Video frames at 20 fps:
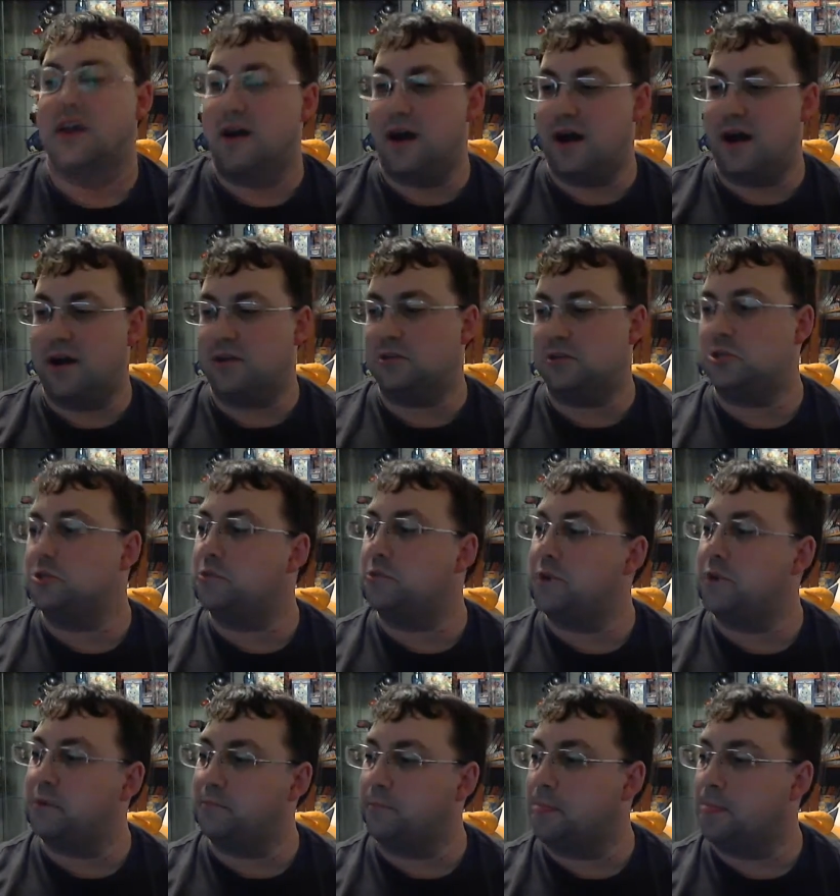uh, shoot 'em
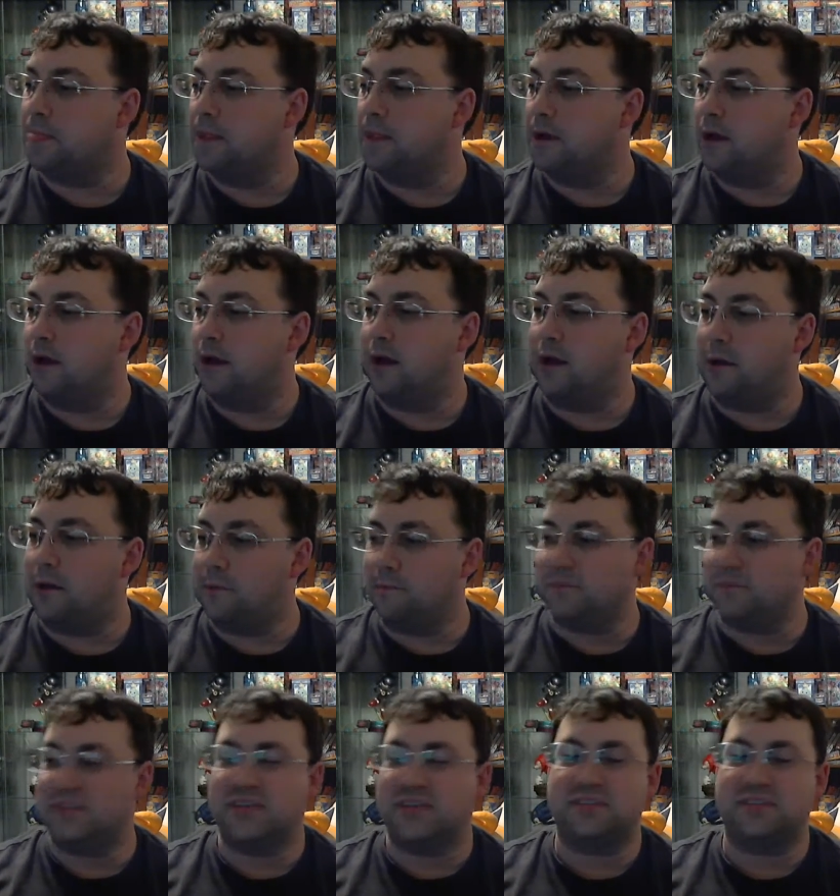up.
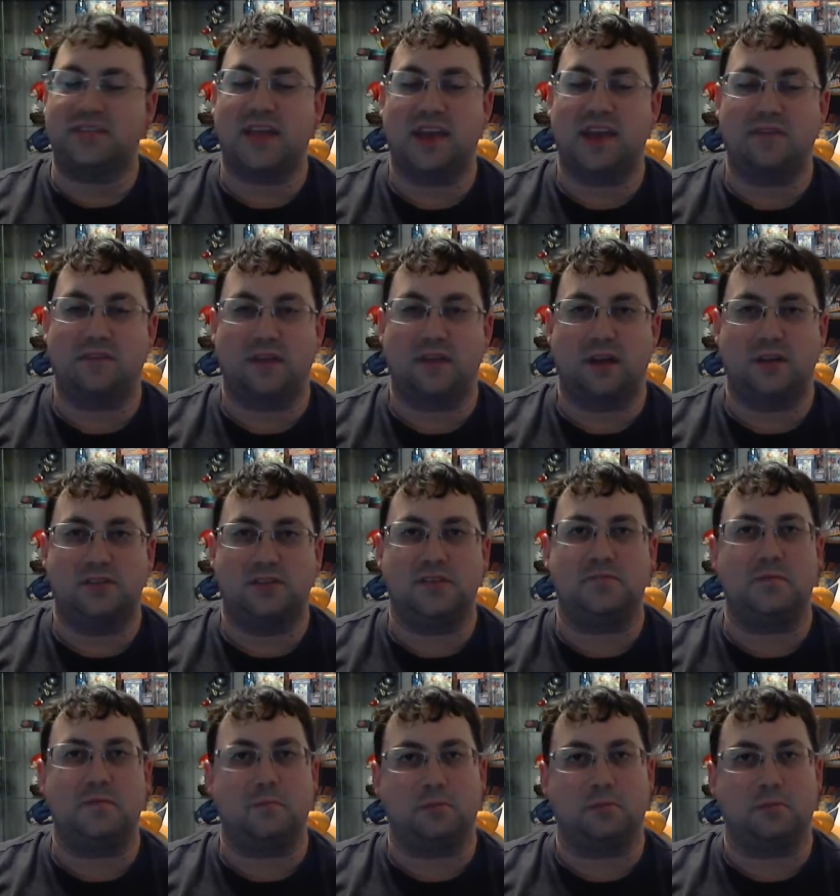Um, takes kind of a, a, different